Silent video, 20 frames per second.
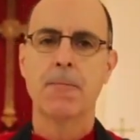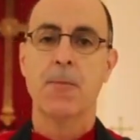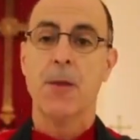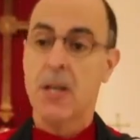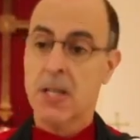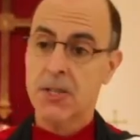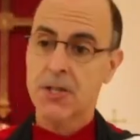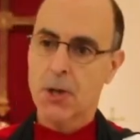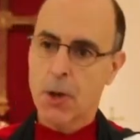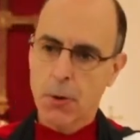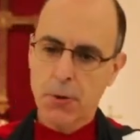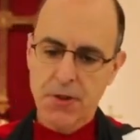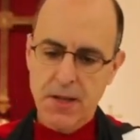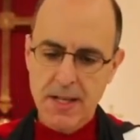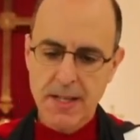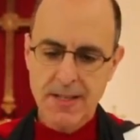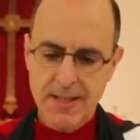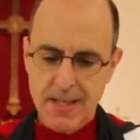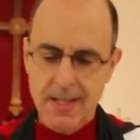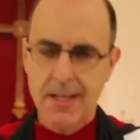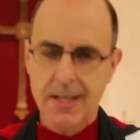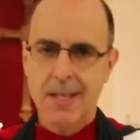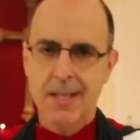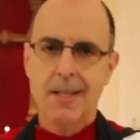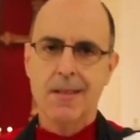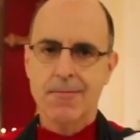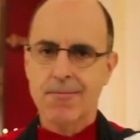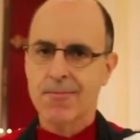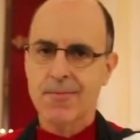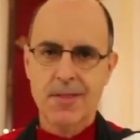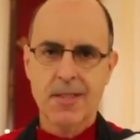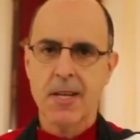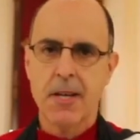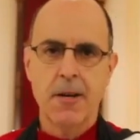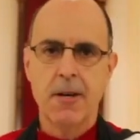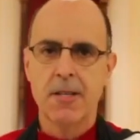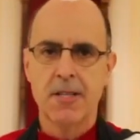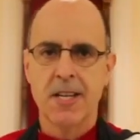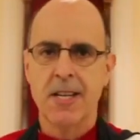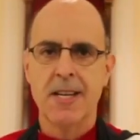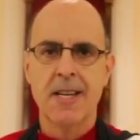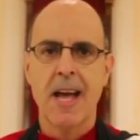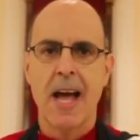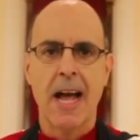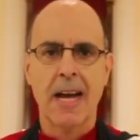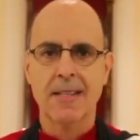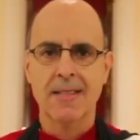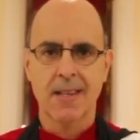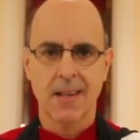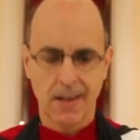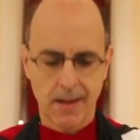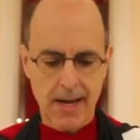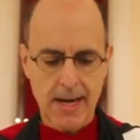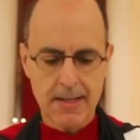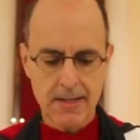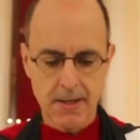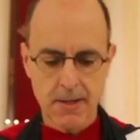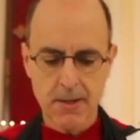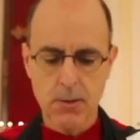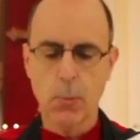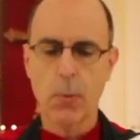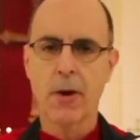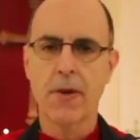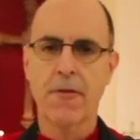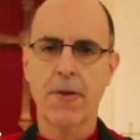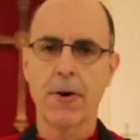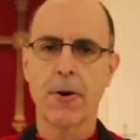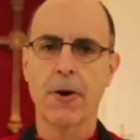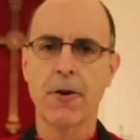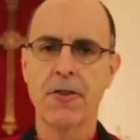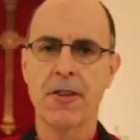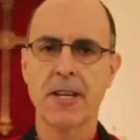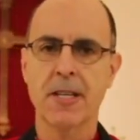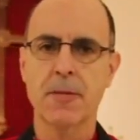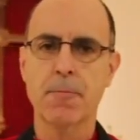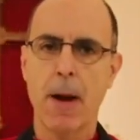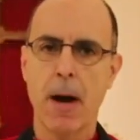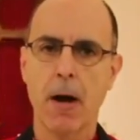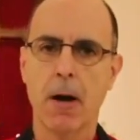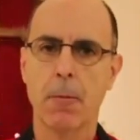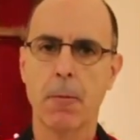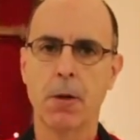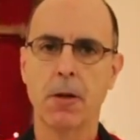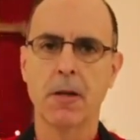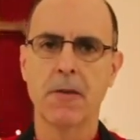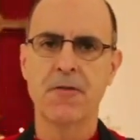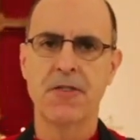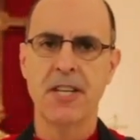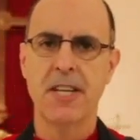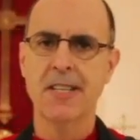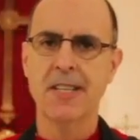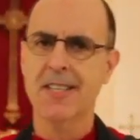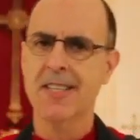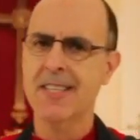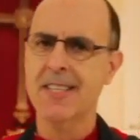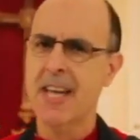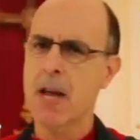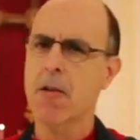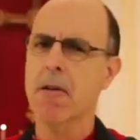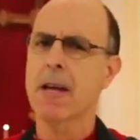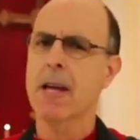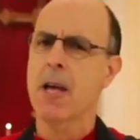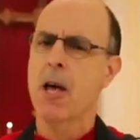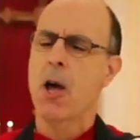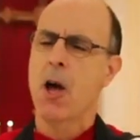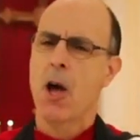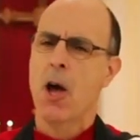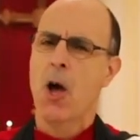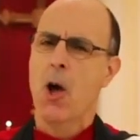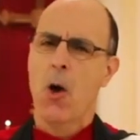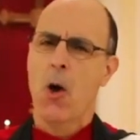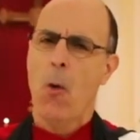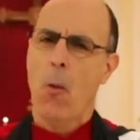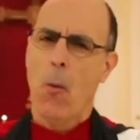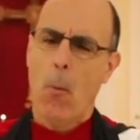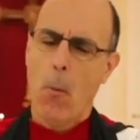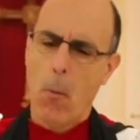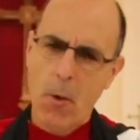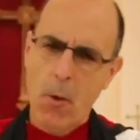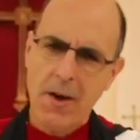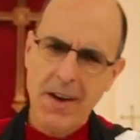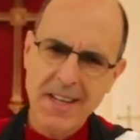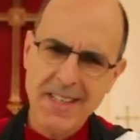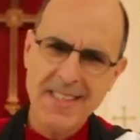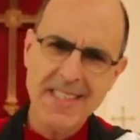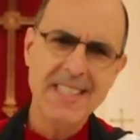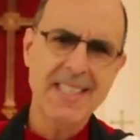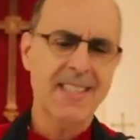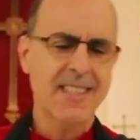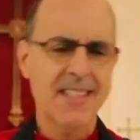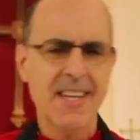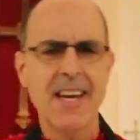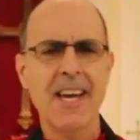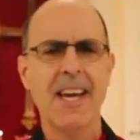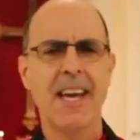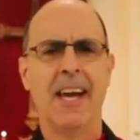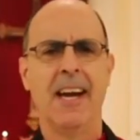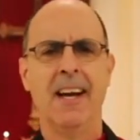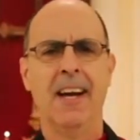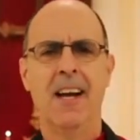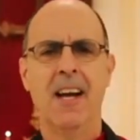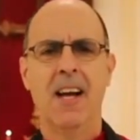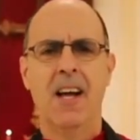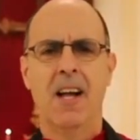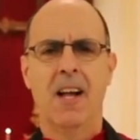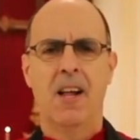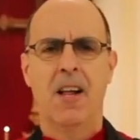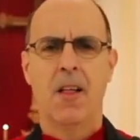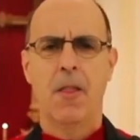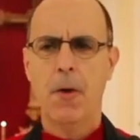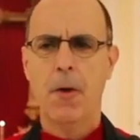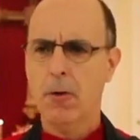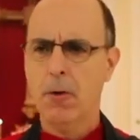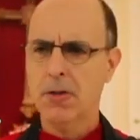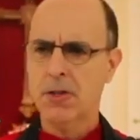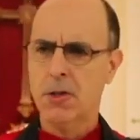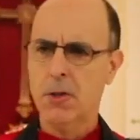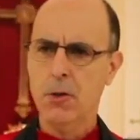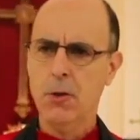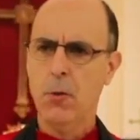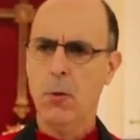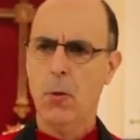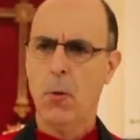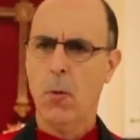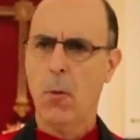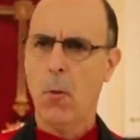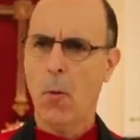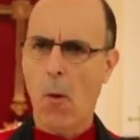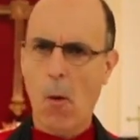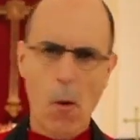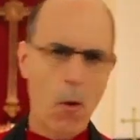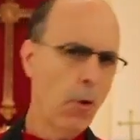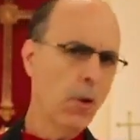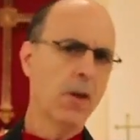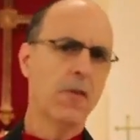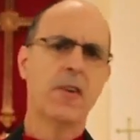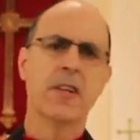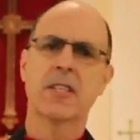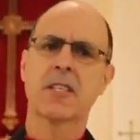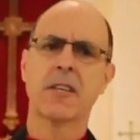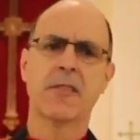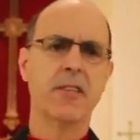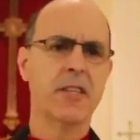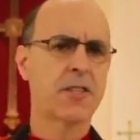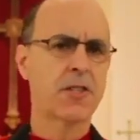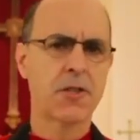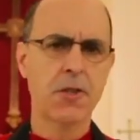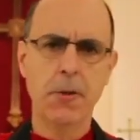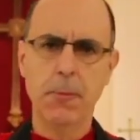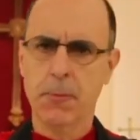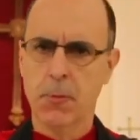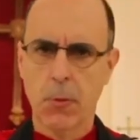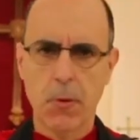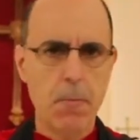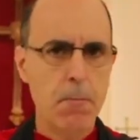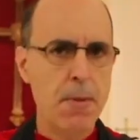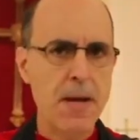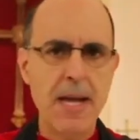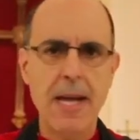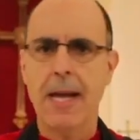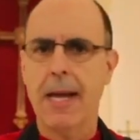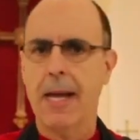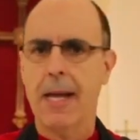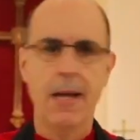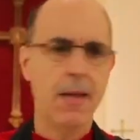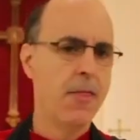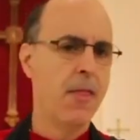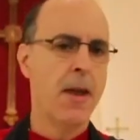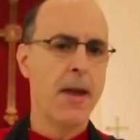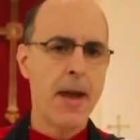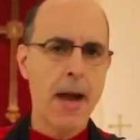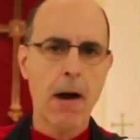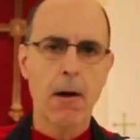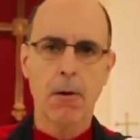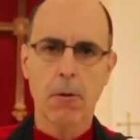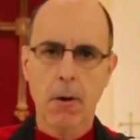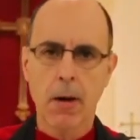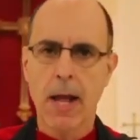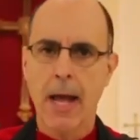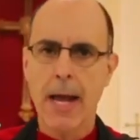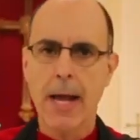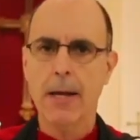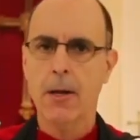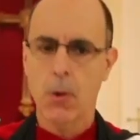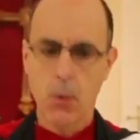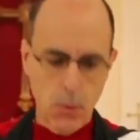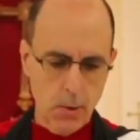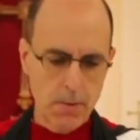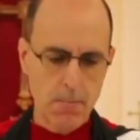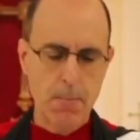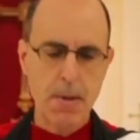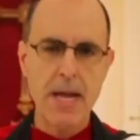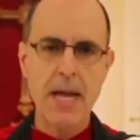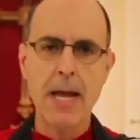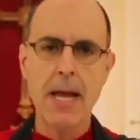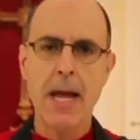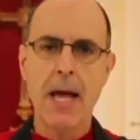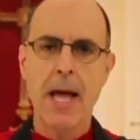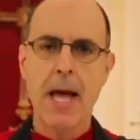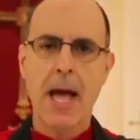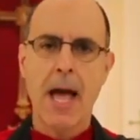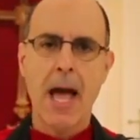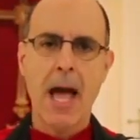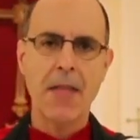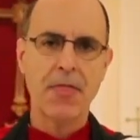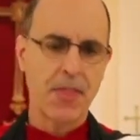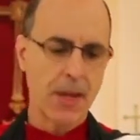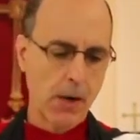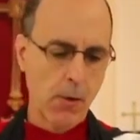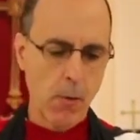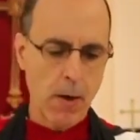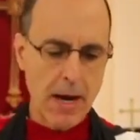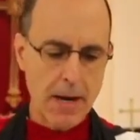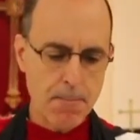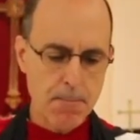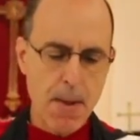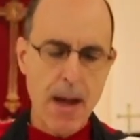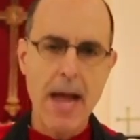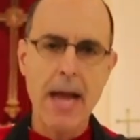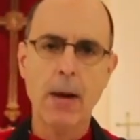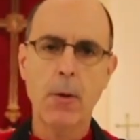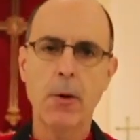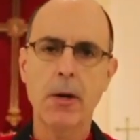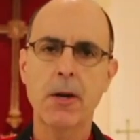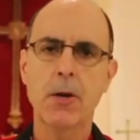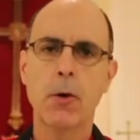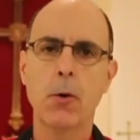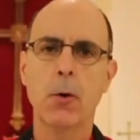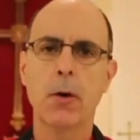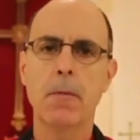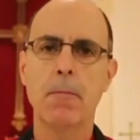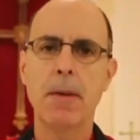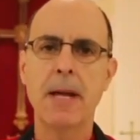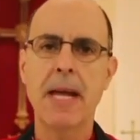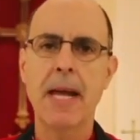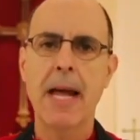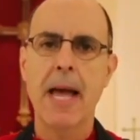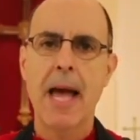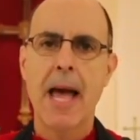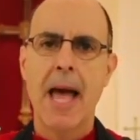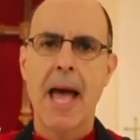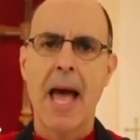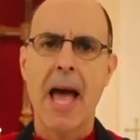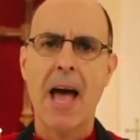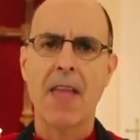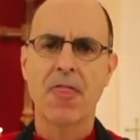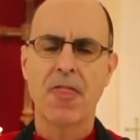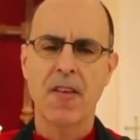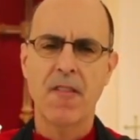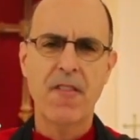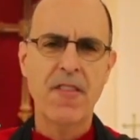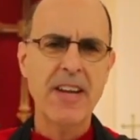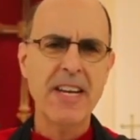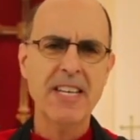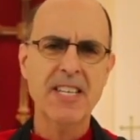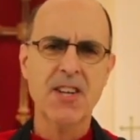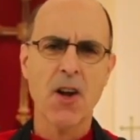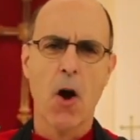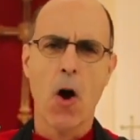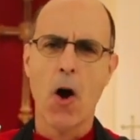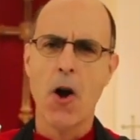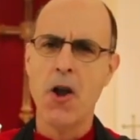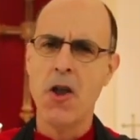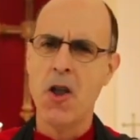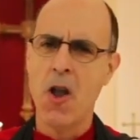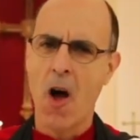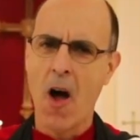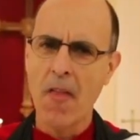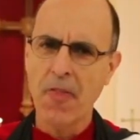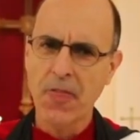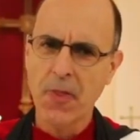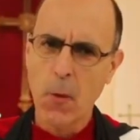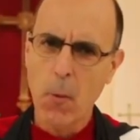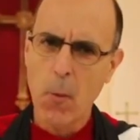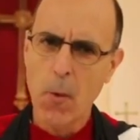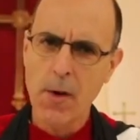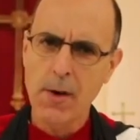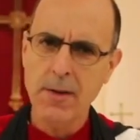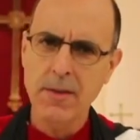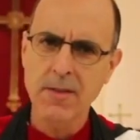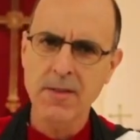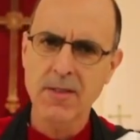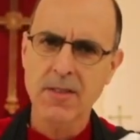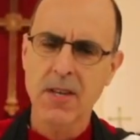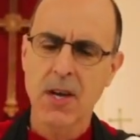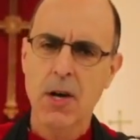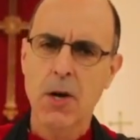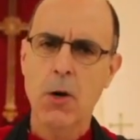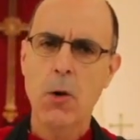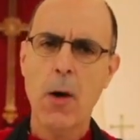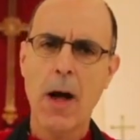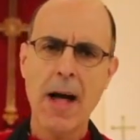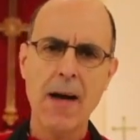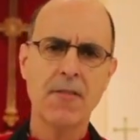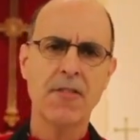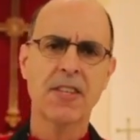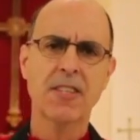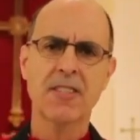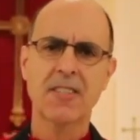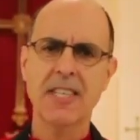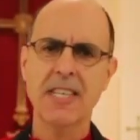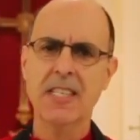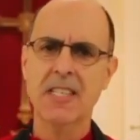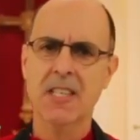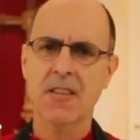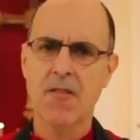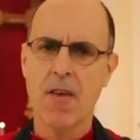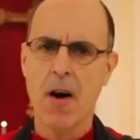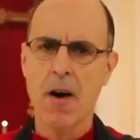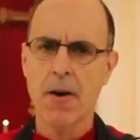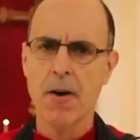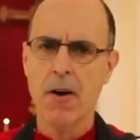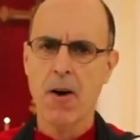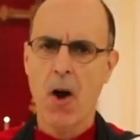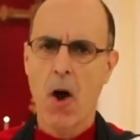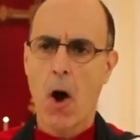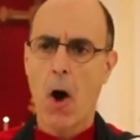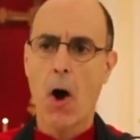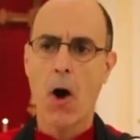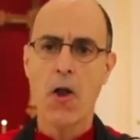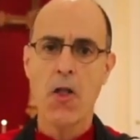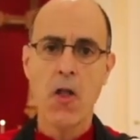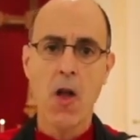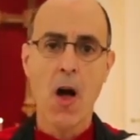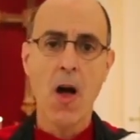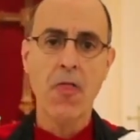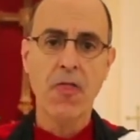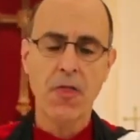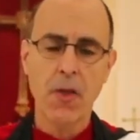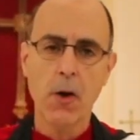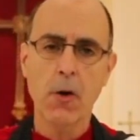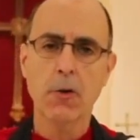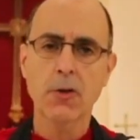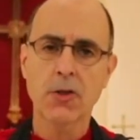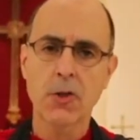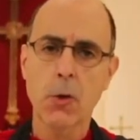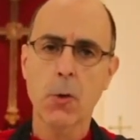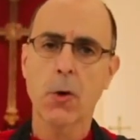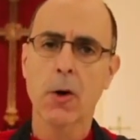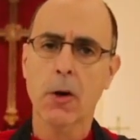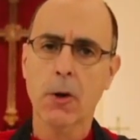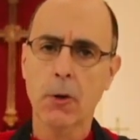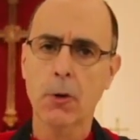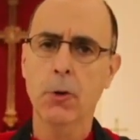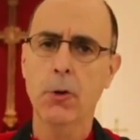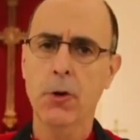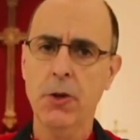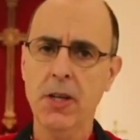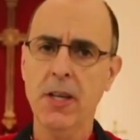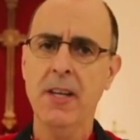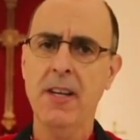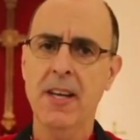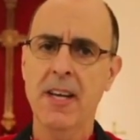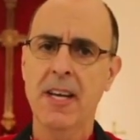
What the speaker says: So these sinners and tax collectors would have heard this parable of Jesus, hearing, what is he saying? Those who all of us have assumed would be in the narrow gate, who would be at the great banquet, who would be at the feast, are not the ones who have the seats of honor, are not those who are included